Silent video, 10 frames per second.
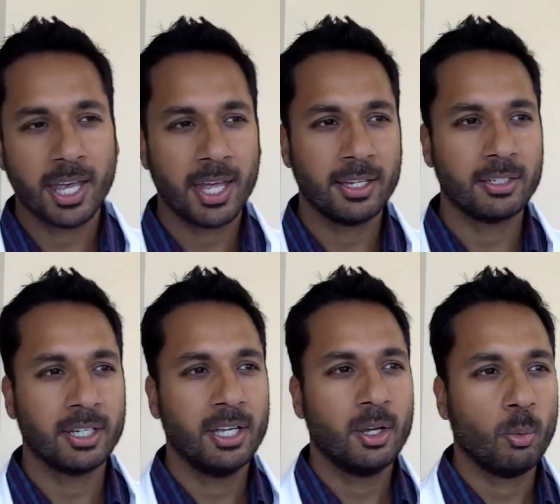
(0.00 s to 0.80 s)
And
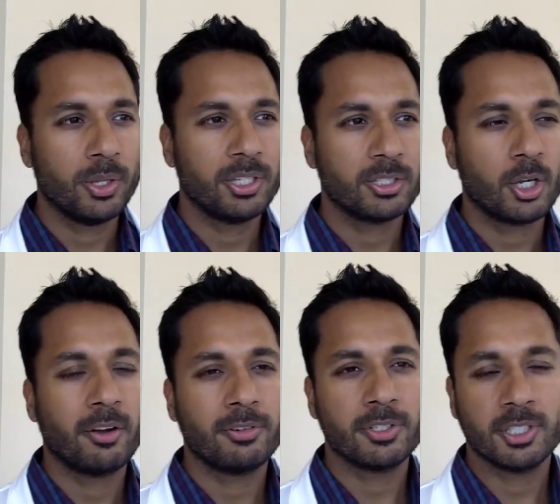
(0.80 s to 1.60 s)
what this
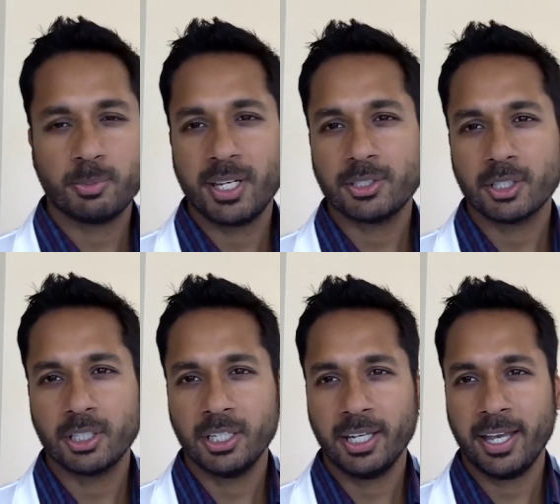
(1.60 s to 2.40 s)
offers is
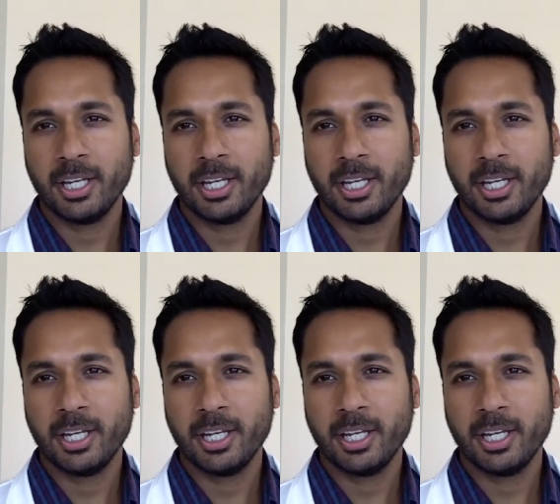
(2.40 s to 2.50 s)
basically